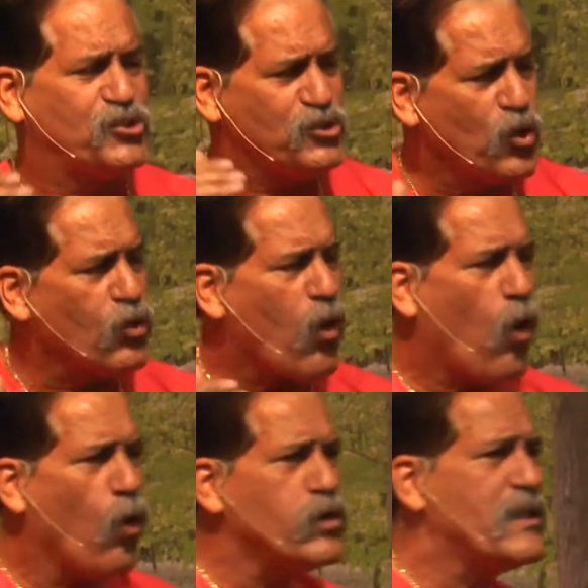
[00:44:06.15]
your
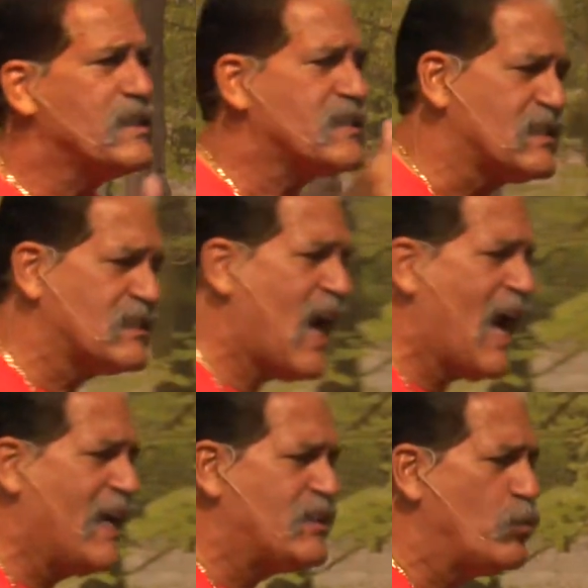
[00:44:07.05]
holiness
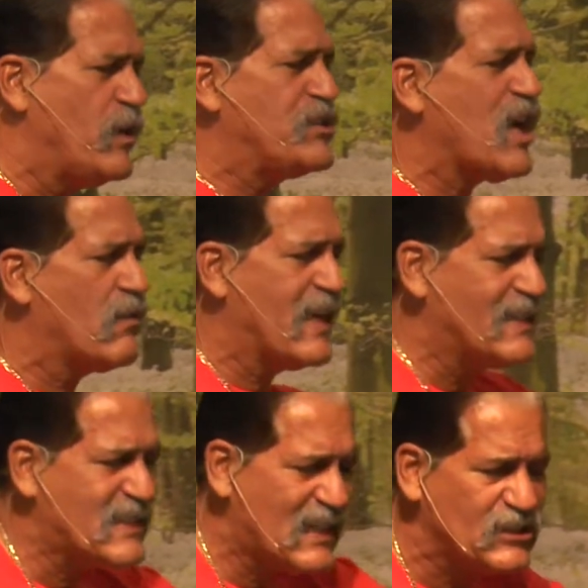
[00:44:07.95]
aside to reach out and
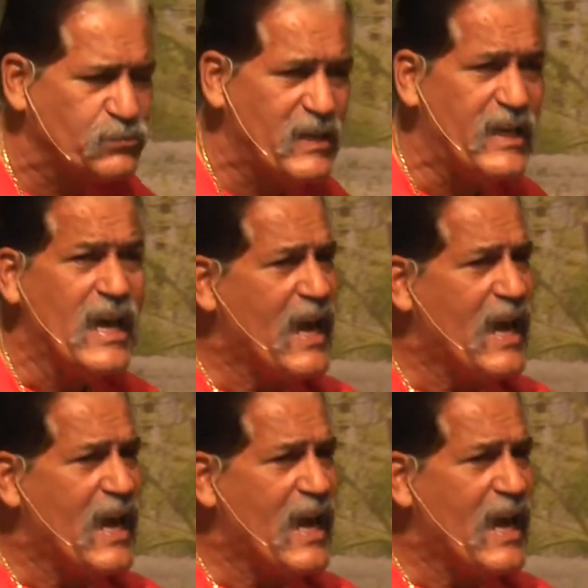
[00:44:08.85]
touch me